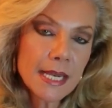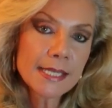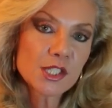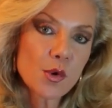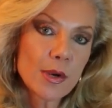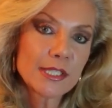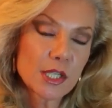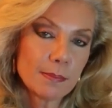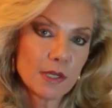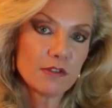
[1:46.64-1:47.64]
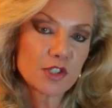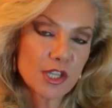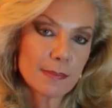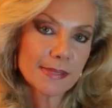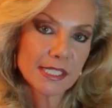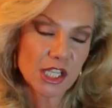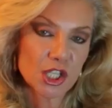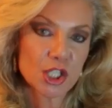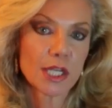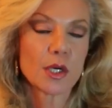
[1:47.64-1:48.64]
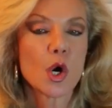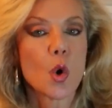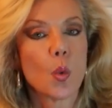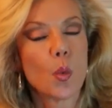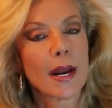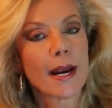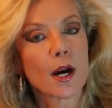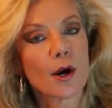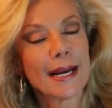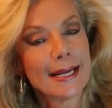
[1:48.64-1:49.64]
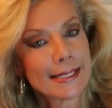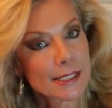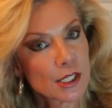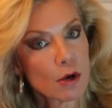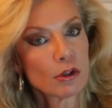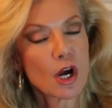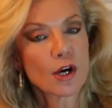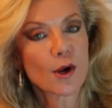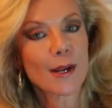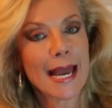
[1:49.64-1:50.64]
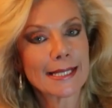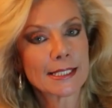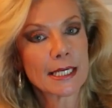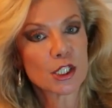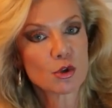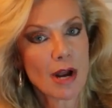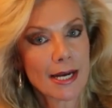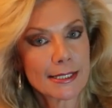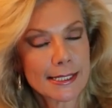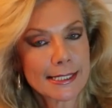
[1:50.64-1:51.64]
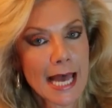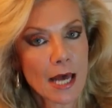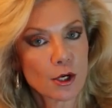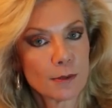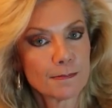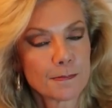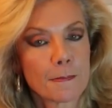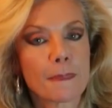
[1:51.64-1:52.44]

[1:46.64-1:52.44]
it's going to move to the position where it is no longer casting a trine to Saturn,